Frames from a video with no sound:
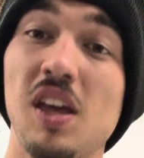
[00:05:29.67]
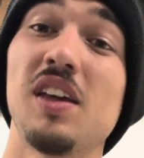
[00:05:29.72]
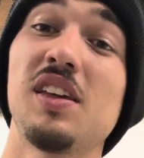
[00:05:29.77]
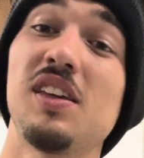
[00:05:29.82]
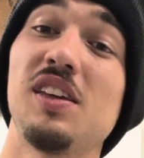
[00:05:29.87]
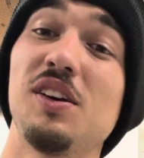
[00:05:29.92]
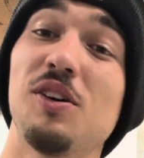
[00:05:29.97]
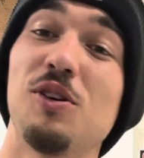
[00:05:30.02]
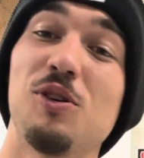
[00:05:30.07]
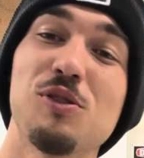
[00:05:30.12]

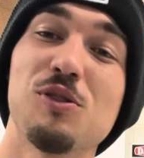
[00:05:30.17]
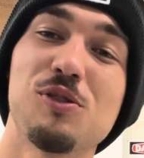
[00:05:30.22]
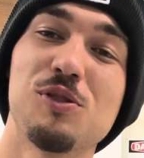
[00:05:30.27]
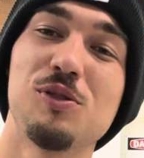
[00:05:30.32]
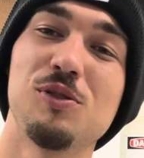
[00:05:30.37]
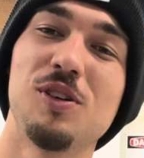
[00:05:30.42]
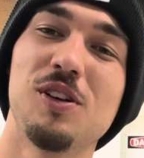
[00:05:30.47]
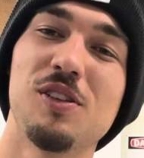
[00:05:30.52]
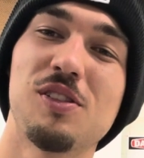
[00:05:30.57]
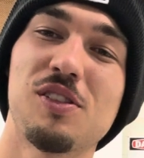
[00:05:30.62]
He
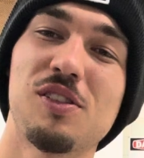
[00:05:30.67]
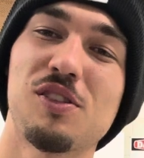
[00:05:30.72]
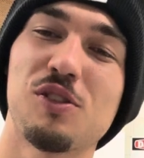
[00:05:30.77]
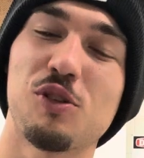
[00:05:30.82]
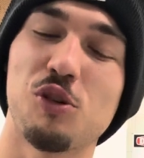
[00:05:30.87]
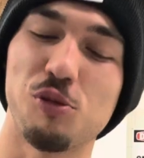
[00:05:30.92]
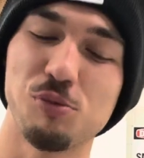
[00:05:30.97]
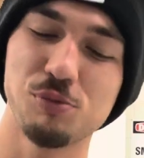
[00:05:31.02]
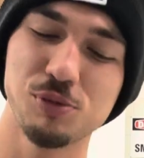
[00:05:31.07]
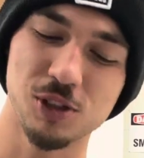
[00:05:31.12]
also does
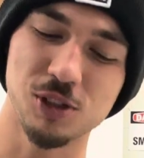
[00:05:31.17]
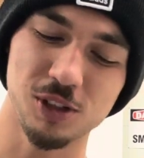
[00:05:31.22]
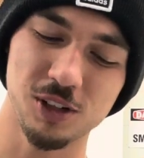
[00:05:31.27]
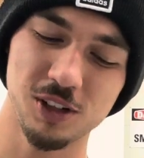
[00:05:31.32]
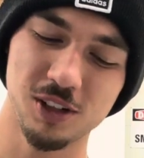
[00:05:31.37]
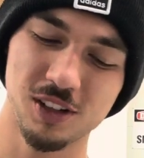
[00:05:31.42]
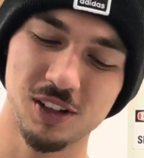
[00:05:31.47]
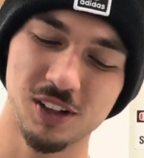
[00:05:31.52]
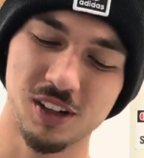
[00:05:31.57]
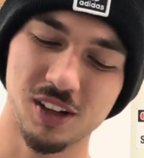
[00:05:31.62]

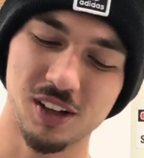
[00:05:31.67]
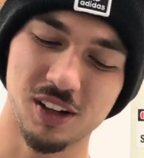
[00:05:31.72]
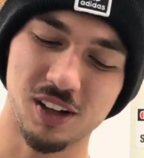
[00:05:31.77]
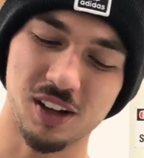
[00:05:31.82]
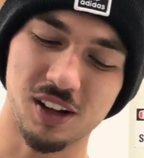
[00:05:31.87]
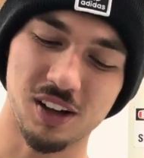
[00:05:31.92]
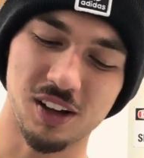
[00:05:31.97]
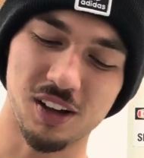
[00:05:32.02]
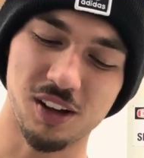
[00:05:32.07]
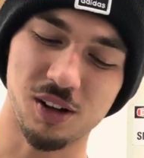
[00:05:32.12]
sculpture.
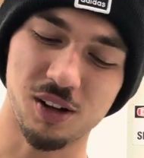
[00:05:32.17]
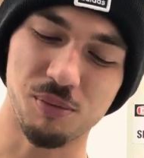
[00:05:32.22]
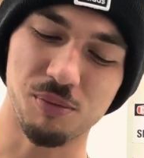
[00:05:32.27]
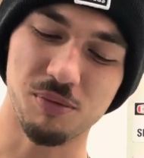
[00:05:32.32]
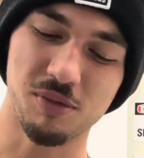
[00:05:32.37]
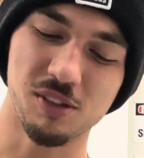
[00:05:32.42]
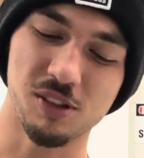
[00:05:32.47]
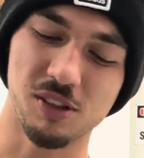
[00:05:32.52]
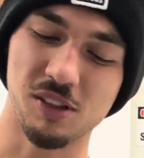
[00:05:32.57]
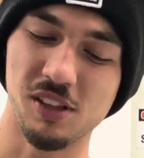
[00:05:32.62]

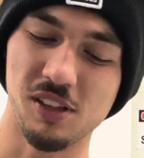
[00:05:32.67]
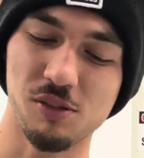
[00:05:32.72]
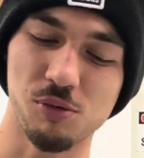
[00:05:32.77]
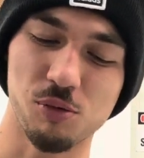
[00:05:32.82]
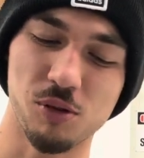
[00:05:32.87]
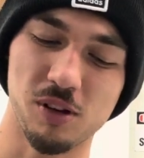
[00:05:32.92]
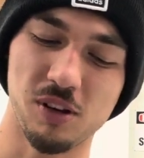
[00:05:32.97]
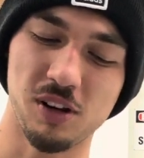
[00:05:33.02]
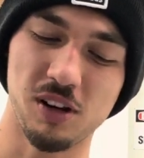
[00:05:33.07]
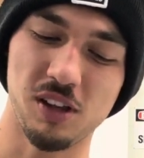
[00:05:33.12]
So this one